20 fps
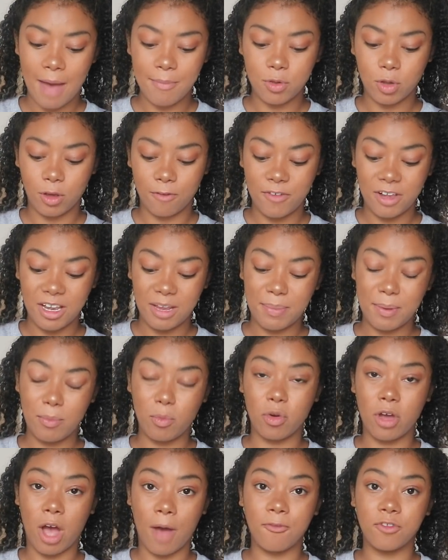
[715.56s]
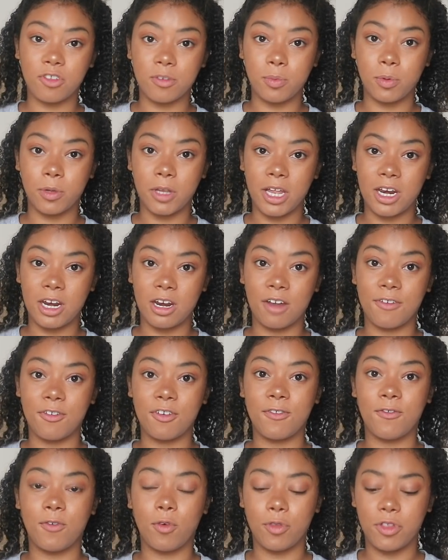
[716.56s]
So I feel a bit more comfortable in it. I
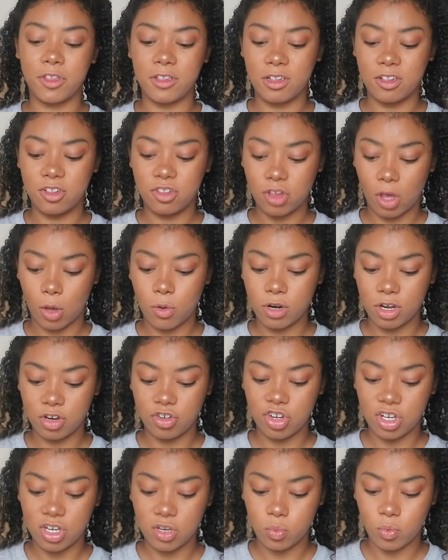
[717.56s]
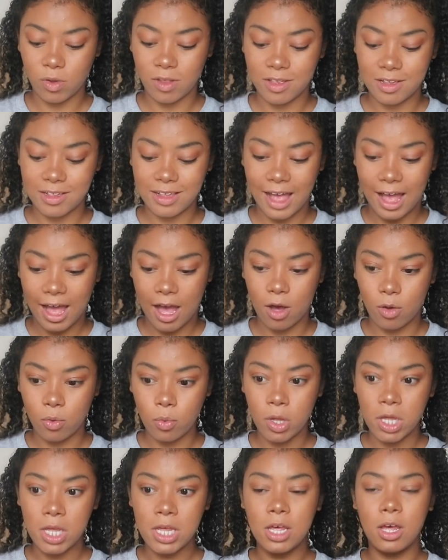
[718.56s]
just thought this is so nice. You could wear this
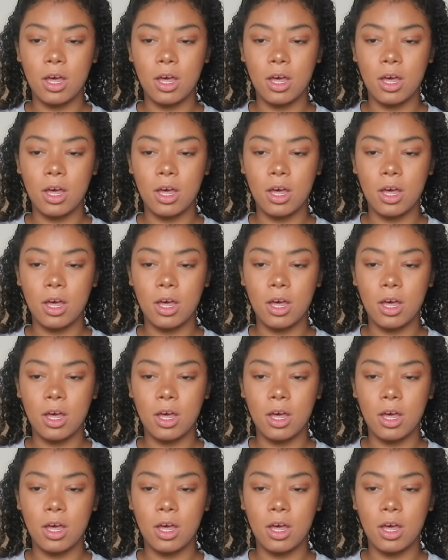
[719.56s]
out,